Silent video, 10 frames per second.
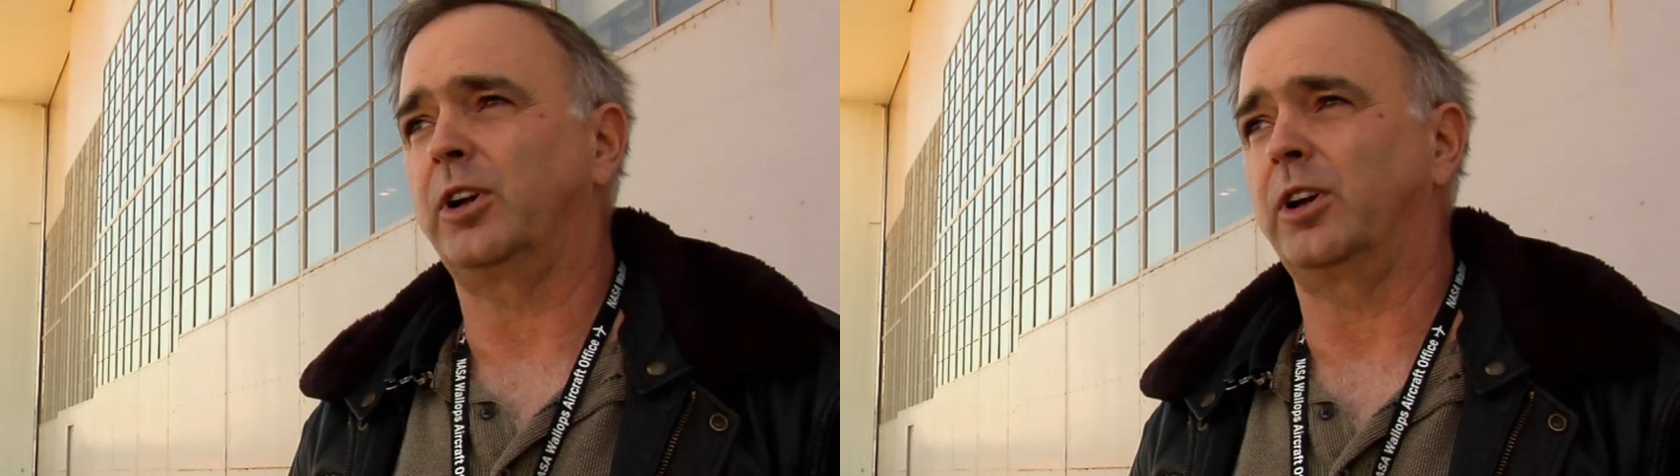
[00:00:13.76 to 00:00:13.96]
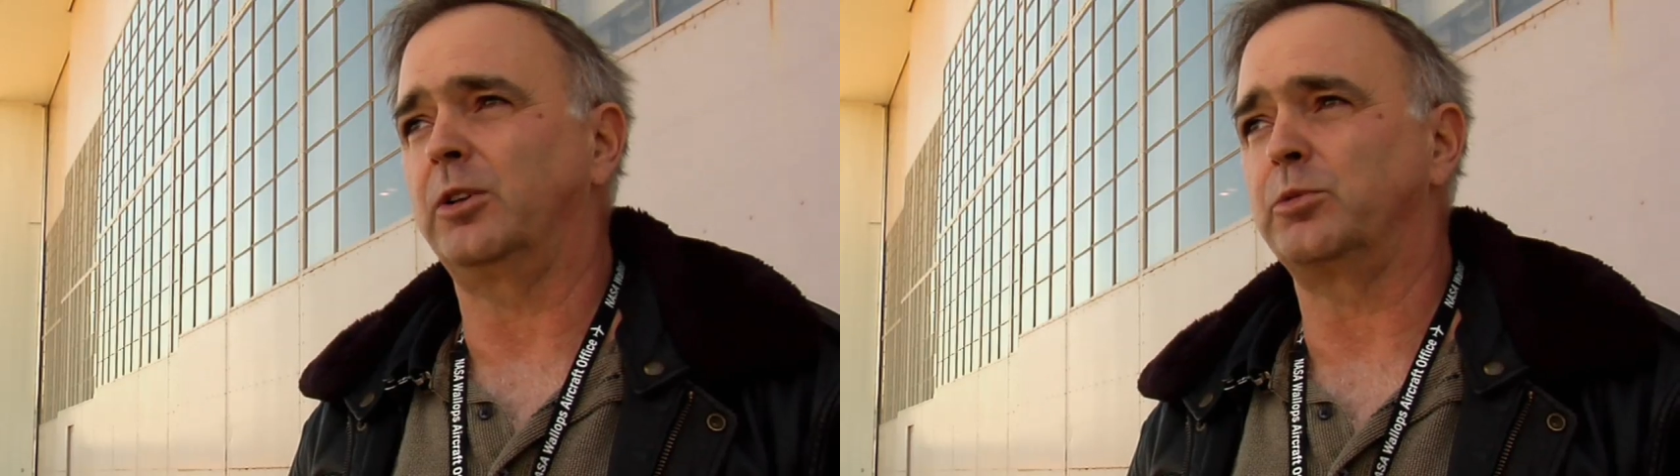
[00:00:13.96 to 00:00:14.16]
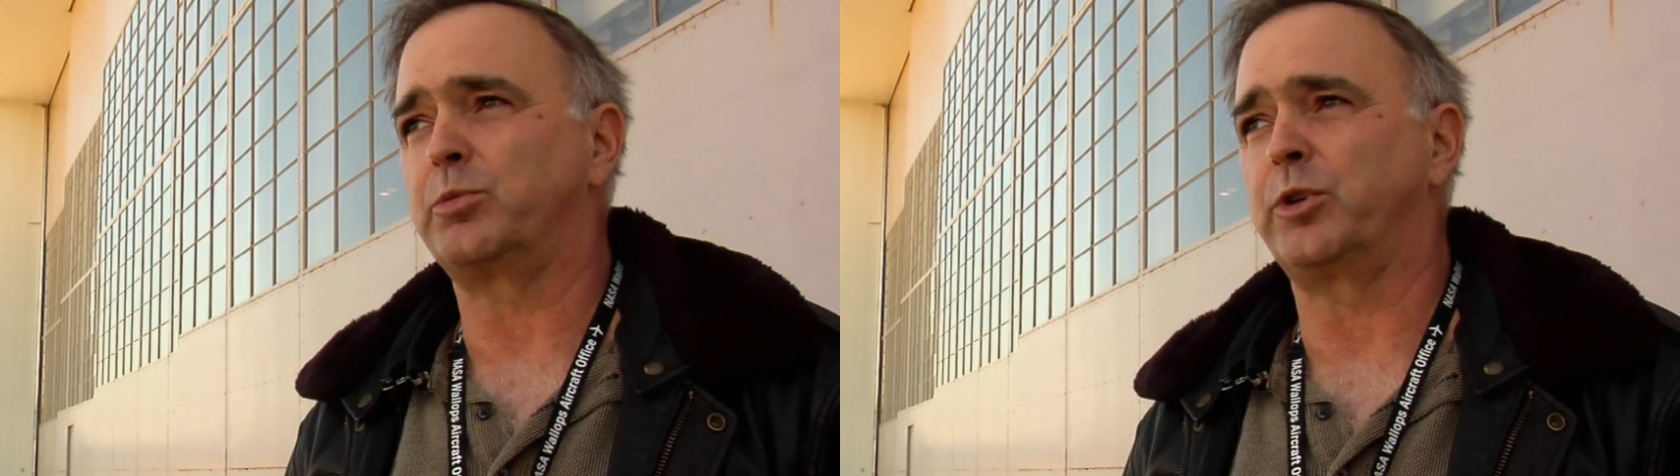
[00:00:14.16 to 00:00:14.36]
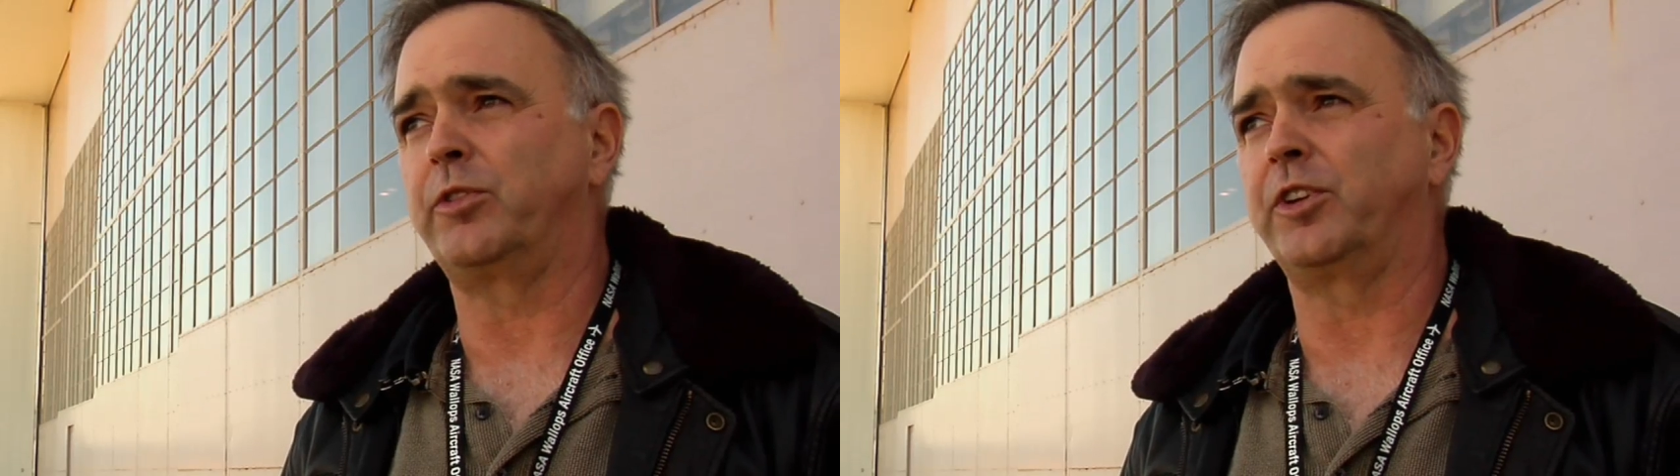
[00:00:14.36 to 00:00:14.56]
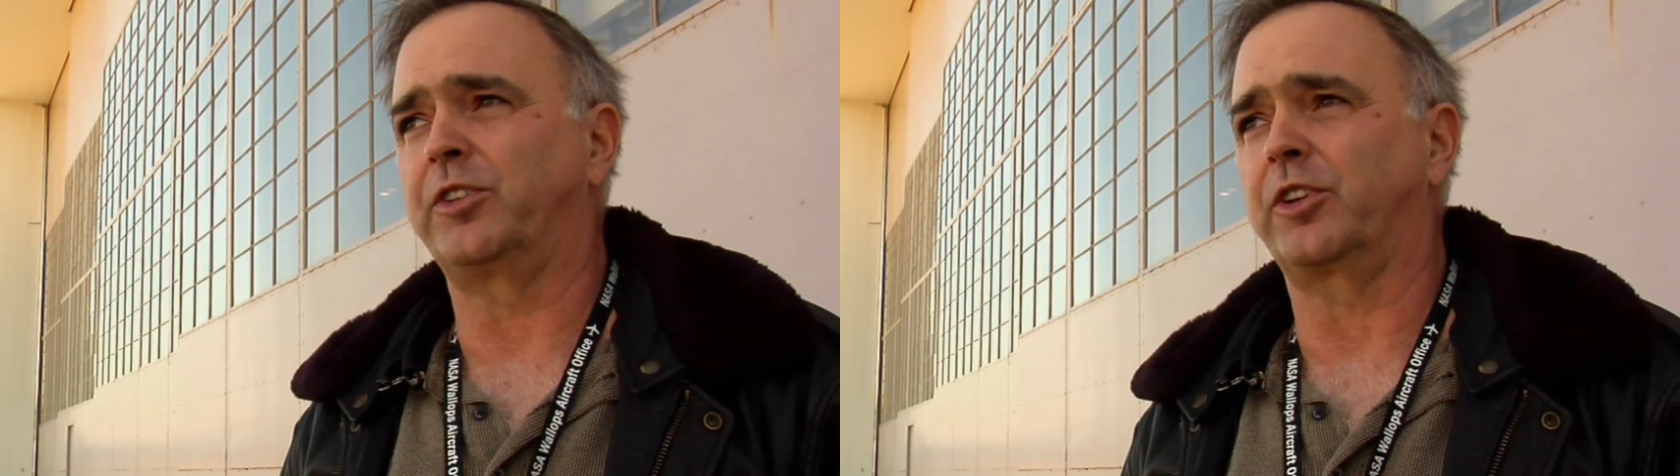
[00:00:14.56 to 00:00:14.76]
Uh, my
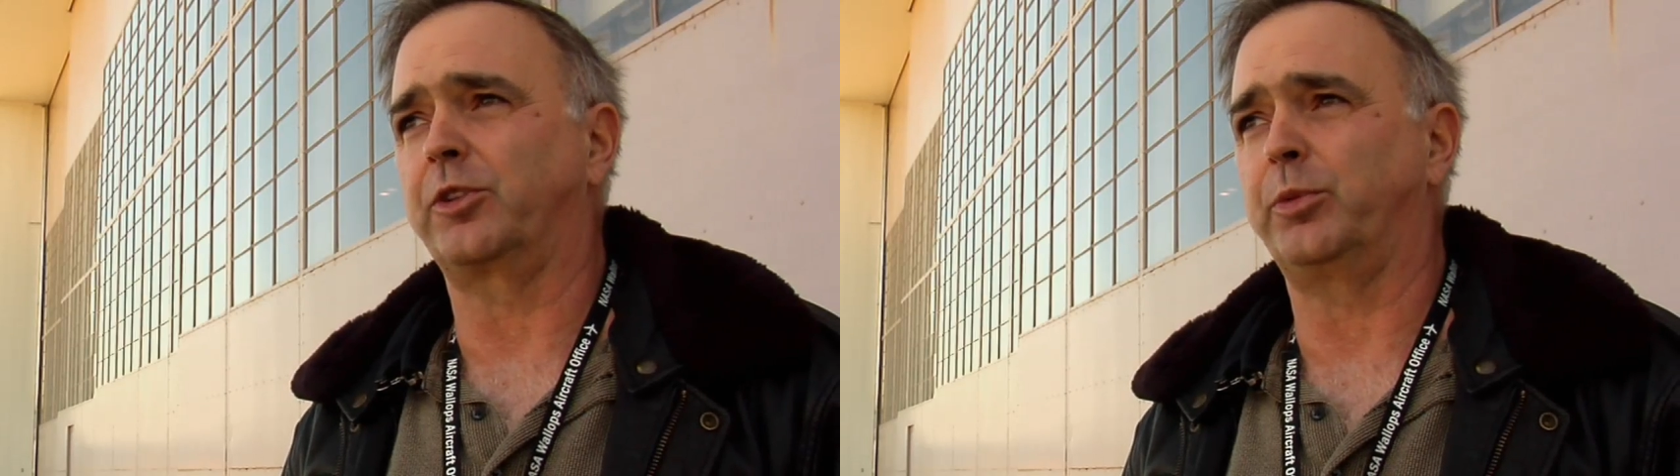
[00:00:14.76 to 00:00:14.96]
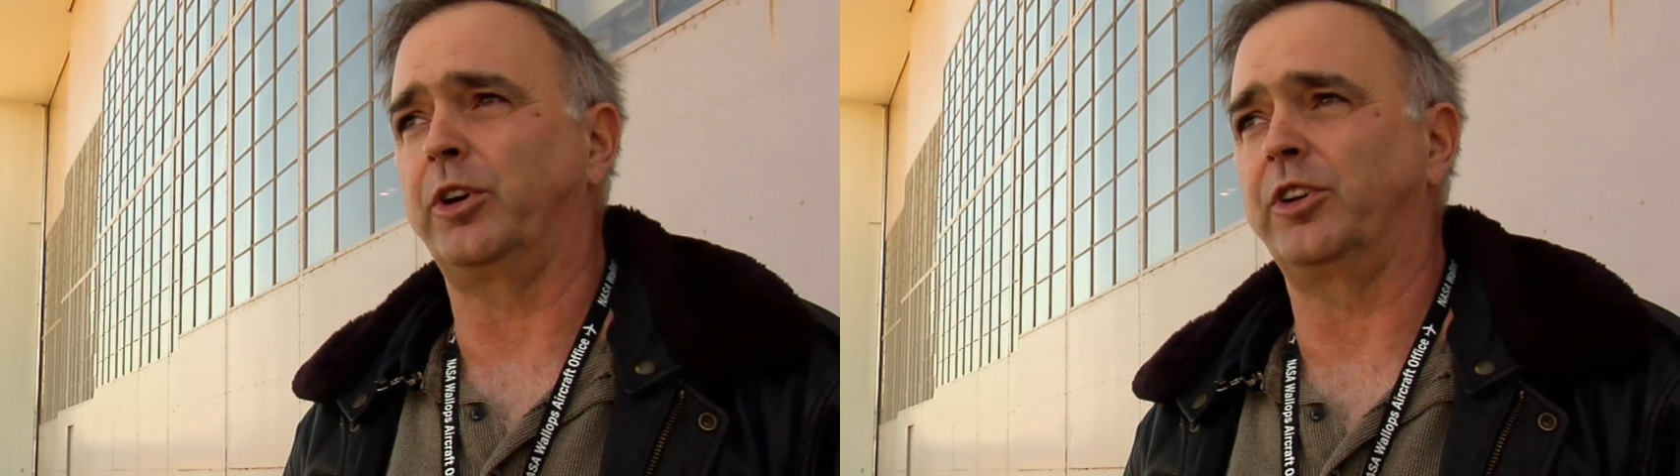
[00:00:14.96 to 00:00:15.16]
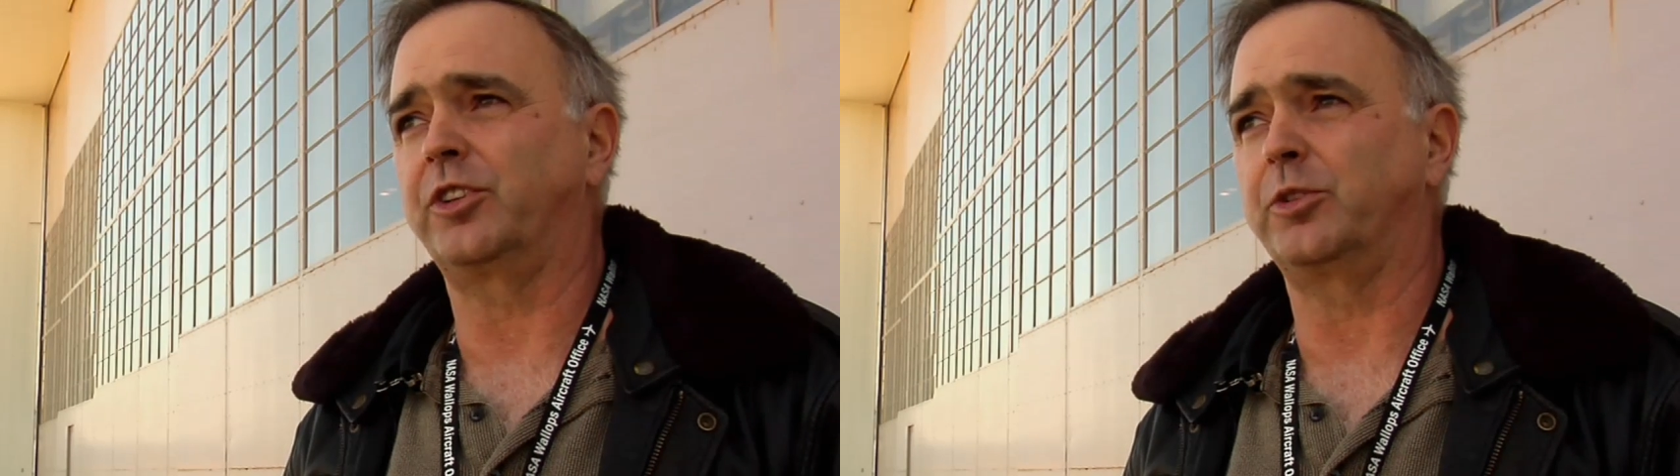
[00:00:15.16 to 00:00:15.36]
previous experience